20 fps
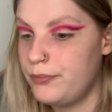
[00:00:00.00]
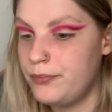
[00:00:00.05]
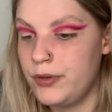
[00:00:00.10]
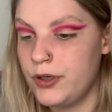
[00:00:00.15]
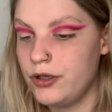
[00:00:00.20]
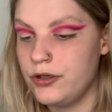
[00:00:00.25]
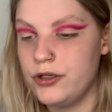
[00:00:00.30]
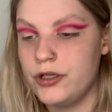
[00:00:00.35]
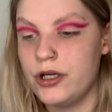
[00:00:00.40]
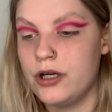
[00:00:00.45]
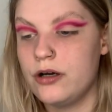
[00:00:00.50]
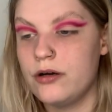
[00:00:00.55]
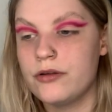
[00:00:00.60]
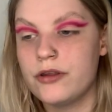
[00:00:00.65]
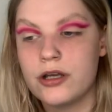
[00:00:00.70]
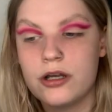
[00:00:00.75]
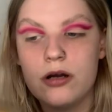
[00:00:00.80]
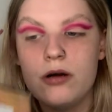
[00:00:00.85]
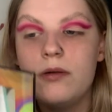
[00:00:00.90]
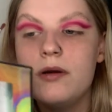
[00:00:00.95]
But no,
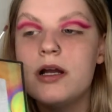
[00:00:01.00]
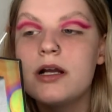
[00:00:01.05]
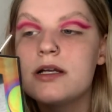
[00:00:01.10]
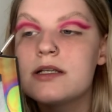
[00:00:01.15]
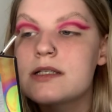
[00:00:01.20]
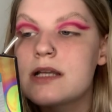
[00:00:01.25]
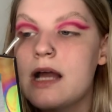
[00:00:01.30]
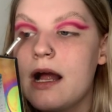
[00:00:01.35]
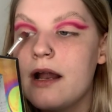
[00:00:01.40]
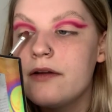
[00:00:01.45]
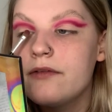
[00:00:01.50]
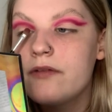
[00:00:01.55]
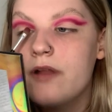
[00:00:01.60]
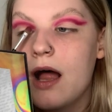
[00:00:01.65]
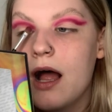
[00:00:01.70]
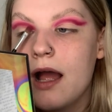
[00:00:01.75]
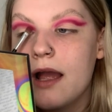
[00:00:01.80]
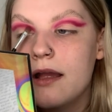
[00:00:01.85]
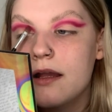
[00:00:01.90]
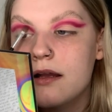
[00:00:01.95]
the co-workers kind of
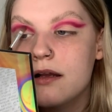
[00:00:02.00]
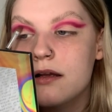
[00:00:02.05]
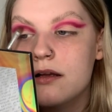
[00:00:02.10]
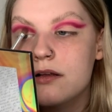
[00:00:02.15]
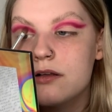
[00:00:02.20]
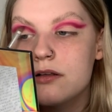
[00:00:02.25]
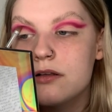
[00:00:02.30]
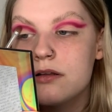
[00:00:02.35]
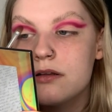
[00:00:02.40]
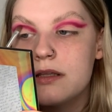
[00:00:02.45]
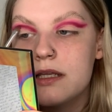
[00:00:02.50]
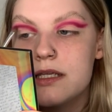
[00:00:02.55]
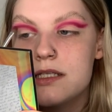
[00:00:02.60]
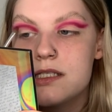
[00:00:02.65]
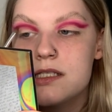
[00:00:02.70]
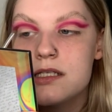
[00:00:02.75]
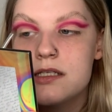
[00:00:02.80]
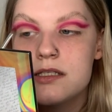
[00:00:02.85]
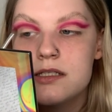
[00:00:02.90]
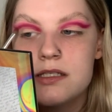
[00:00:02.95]
like
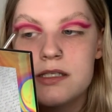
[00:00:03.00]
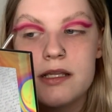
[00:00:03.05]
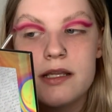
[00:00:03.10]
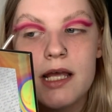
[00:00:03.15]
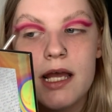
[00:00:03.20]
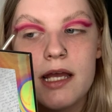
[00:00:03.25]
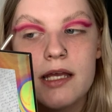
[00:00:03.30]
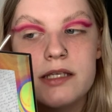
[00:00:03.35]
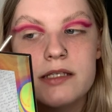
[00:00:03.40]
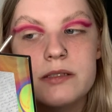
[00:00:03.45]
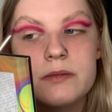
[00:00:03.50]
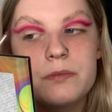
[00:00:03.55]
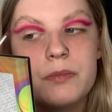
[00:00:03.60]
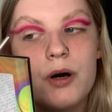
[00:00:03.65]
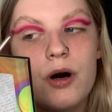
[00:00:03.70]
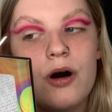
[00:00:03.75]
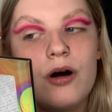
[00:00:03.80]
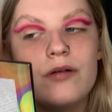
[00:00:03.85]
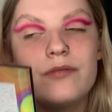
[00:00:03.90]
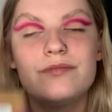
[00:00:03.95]
listen to this,
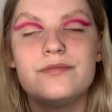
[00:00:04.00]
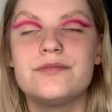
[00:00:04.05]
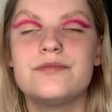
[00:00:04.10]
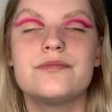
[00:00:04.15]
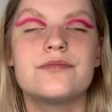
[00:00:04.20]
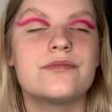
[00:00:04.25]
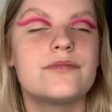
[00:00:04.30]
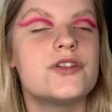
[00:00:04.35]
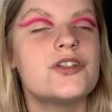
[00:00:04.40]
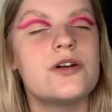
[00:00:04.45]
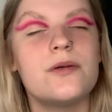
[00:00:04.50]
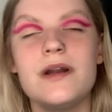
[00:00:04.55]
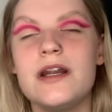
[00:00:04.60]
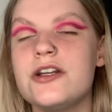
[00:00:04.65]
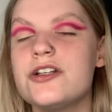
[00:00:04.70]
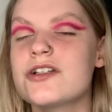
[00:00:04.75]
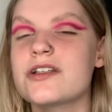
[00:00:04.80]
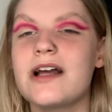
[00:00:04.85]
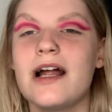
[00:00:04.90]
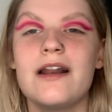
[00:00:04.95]
but do you know
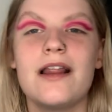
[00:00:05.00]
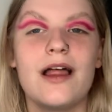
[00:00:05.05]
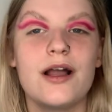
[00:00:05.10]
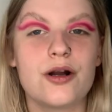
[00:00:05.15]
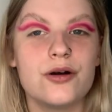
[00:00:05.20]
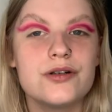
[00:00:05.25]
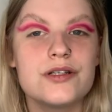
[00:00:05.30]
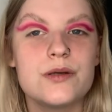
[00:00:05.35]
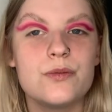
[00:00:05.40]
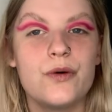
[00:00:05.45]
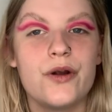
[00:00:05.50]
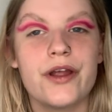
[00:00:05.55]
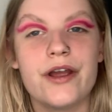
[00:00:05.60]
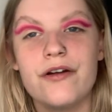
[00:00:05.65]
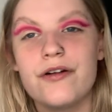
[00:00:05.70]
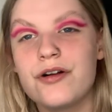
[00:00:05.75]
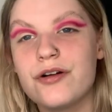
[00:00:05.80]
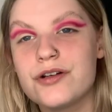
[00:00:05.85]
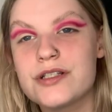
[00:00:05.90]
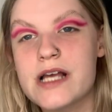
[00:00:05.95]
when it just kind of like goes in one
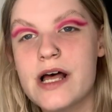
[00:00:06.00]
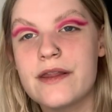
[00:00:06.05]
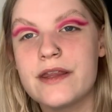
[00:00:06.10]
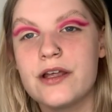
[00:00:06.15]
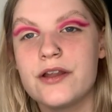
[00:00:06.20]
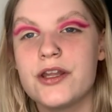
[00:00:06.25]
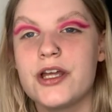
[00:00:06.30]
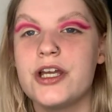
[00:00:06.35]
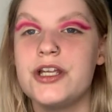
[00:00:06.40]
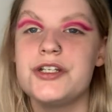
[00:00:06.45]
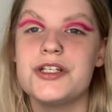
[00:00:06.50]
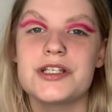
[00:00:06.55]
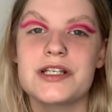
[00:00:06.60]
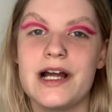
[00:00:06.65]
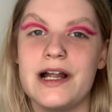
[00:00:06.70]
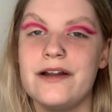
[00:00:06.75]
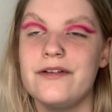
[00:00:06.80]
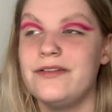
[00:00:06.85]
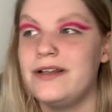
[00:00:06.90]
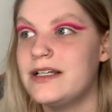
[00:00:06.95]
ear and goes out the other? You just
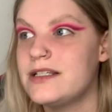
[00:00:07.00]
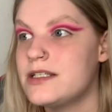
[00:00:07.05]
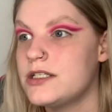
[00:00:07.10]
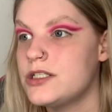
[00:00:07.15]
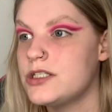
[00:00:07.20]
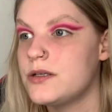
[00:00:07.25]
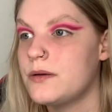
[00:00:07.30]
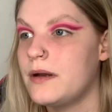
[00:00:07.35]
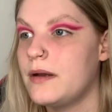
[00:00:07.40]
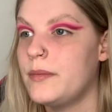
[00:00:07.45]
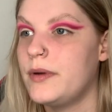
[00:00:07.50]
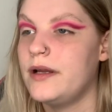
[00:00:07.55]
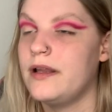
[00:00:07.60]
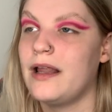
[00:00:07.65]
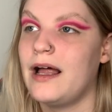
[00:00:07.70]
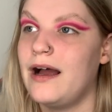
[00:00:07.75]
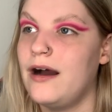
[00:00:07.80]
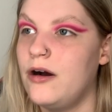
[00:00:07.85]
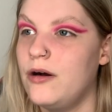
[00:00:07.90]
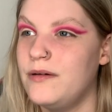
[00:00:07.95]
kind of listen to it, but
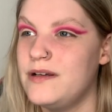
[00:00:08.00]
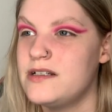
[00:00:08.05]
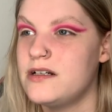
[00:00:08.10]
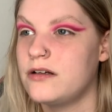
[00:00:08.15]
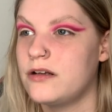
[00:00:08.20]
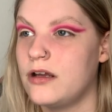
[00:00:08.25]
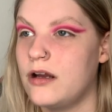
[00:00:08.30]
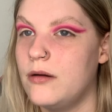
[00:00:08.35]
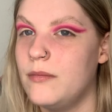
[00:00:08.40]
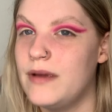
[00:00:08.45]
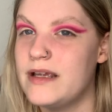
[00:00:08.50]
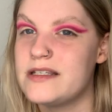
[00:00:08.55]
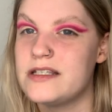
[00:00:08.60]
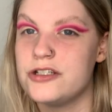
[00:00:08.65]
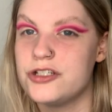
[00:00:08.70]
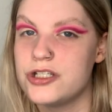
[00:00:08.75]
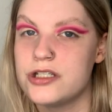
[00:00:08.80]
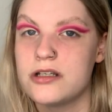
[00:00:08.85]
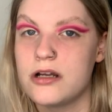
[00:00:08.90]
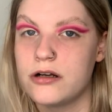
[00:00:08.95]
you're like, oh, he's not going to go
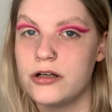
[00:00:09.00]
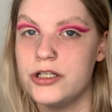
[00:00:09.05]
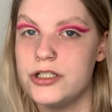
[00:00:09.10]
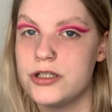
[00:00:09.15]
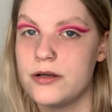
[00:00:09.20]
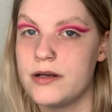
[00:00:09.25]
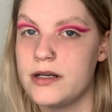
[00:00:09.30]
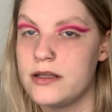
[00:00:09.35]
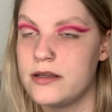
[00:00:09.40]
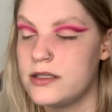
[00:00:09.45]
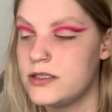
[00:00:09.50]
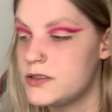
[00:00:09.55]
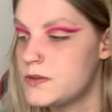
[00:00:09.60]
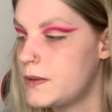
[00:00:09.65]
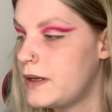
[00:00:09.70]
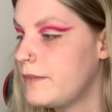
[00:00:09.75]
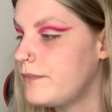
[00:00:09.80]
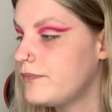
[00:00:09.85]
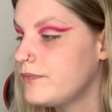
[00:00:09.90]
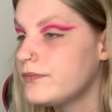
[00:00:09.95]
missing. She's not going to do anything
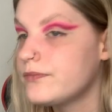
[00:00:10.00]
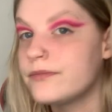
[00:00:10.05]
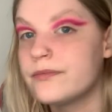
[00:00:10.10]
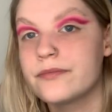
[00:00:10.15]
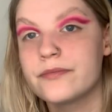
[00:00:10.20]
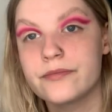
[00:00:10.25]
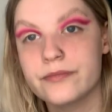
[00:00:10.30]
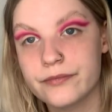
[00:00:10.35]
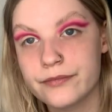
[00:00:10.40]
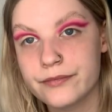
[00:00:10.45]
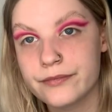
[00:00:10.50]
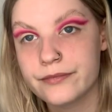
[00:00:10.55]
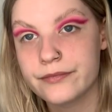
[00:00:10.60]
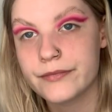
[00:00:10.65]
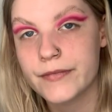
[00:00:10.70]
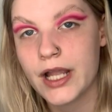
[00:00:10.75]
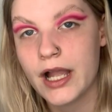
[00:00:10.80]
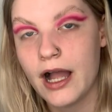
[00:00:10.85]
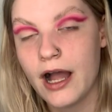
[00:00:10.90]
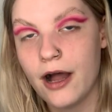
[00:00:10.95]
to him.
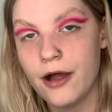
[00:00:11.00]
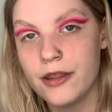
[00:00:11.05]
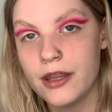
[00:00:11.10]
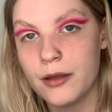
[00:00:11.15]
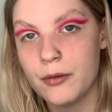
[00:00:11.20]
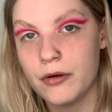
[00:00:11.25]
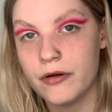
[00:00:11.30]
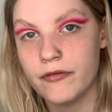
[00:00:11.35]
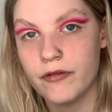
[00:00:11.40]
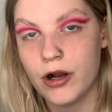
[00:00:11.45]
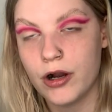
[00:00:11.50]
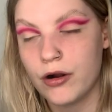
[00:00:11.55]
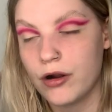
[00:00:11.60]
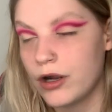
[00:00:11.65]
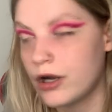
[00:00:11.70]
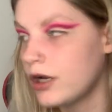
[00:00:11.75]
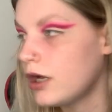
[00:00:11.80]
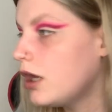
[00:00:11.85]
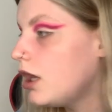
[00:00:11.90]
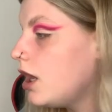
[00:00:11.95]
How they were
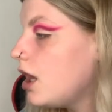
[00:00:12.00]
wrong.